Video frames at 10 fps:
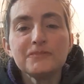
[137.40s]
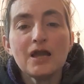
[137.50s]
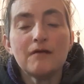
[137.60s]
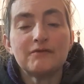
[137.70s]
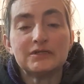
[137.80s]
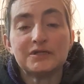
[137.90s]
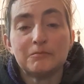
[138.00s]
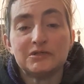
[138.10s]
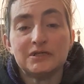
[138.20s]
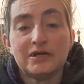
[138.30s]
Obviously, I'm
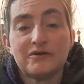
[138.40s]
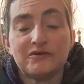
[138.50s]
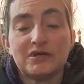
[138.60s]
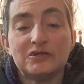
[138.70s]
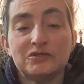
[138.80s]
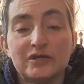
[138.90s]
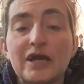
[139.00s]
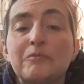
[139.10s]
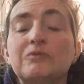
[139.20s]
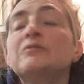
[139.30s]
sitting here at the kitchen
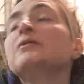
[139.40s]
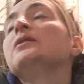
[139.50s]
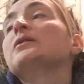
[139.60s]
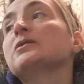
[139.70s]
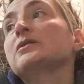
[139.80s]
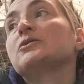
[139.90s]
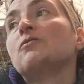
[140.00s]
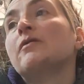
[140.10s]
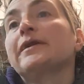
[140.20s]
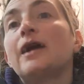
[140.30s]
table. That's
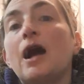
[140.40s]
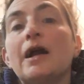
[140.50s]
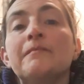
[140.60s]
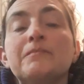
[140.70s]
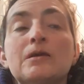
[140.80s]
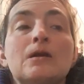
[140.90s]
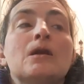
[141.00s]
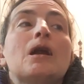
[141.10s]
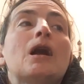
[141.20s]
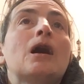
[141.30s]
all I got.
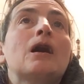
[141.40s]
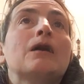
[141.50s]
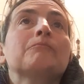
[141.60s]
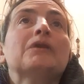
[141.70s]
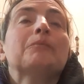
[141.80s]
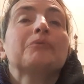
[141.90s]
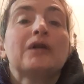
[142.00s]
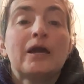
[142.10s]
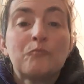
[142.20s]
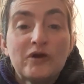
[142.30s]
Um, but
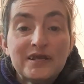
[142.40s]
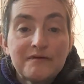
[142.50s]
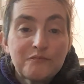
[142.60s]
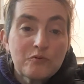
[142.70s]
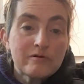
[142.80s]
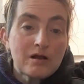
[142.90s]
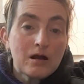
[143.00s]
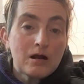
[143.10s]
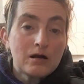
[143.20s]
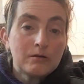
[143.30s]
I'm waiting for
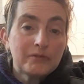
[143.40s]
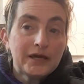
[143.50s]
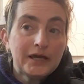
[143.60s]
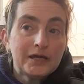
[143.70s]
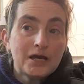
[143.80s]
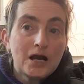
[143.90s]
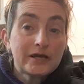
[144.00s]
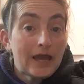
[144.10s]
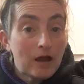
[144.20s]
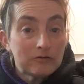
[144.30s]
um, a, a
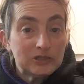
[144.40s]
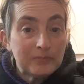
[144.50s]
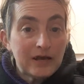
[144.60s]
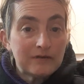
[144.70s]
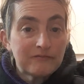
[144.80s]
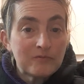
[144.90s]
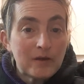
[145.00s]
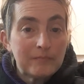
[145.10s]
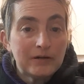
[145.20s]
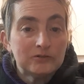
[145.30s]
couch bed for
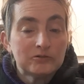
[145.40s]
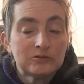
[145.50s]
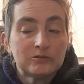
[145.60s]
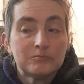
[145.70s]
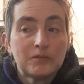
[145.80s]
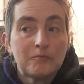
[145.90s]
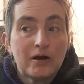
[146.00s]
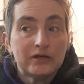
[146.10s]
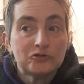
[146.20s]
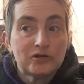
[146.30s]
my bedroom,
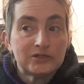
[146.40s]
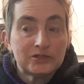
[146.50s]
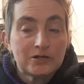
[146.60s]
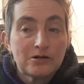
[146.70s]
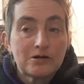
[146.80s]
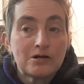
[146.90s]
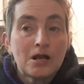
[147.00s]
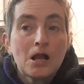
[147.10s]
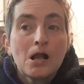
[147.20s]
my dresser,